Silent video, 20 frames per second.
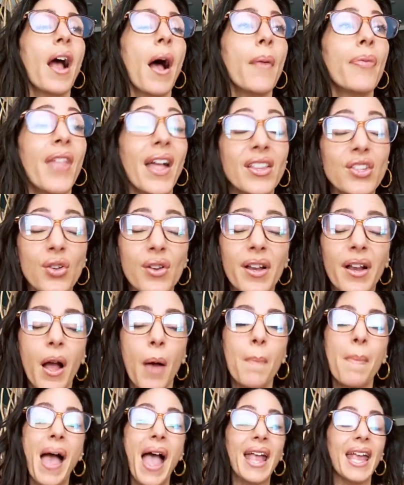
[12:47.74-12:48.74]
that's going to
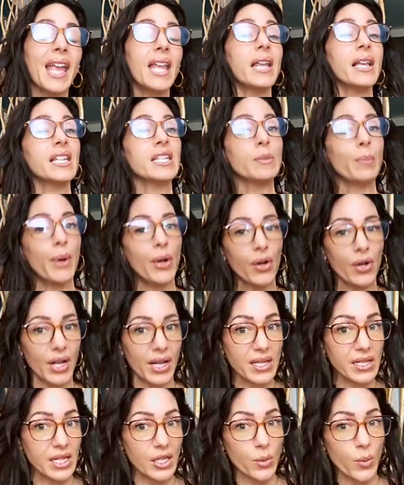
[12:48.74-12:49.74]
come back in
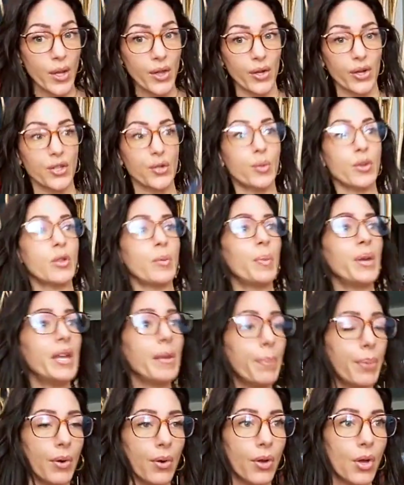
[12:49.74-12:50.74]
experiences, whether it's with
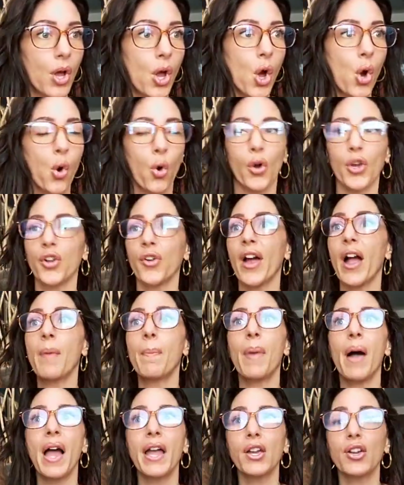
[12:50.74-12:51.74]
people or you're out
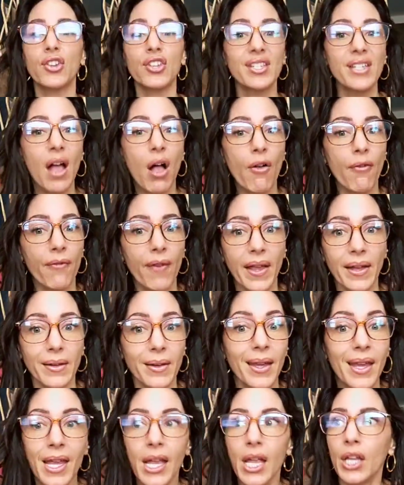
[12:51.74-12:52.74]
by yourself and,
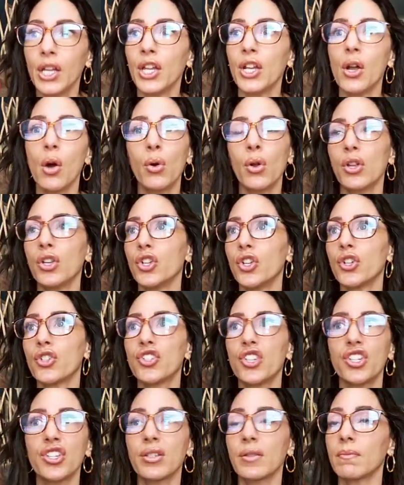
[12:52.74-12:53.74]
you're
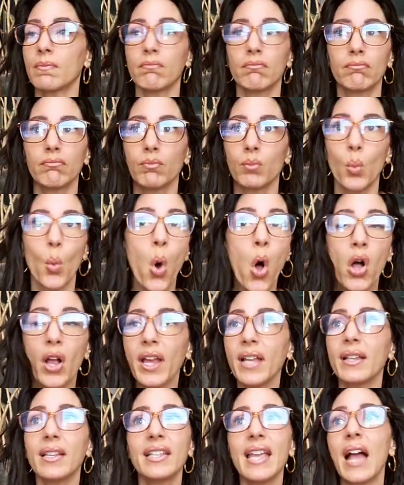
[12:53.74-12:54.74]
just
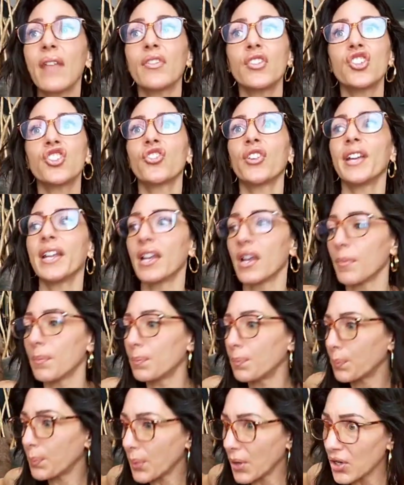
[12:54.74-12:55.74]
walking down the street and a
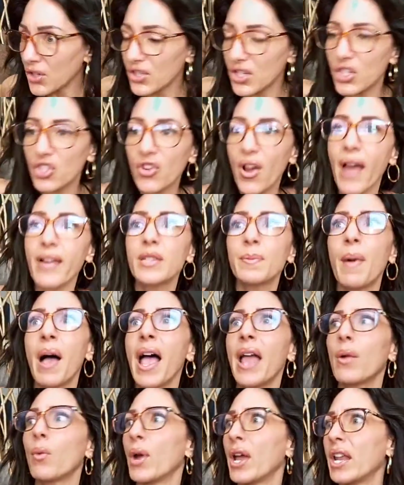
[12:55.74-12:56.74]
person drives
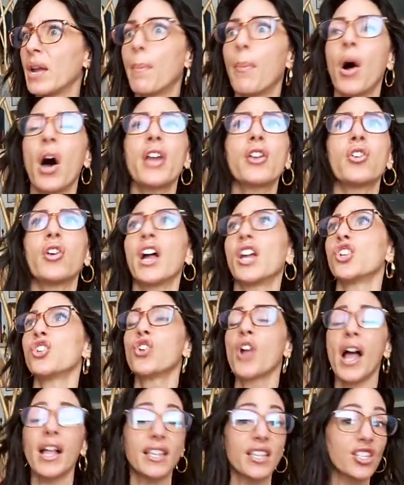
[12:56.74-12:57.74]
by in a puddle and you
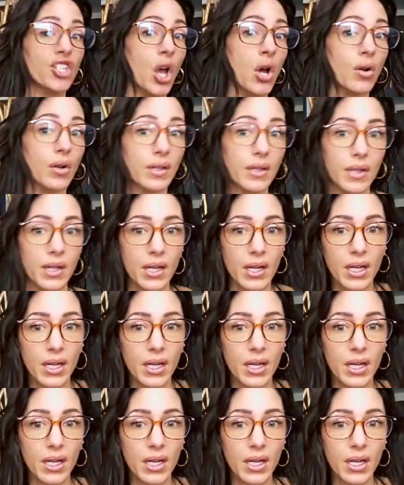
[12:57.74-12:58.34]
got soaked.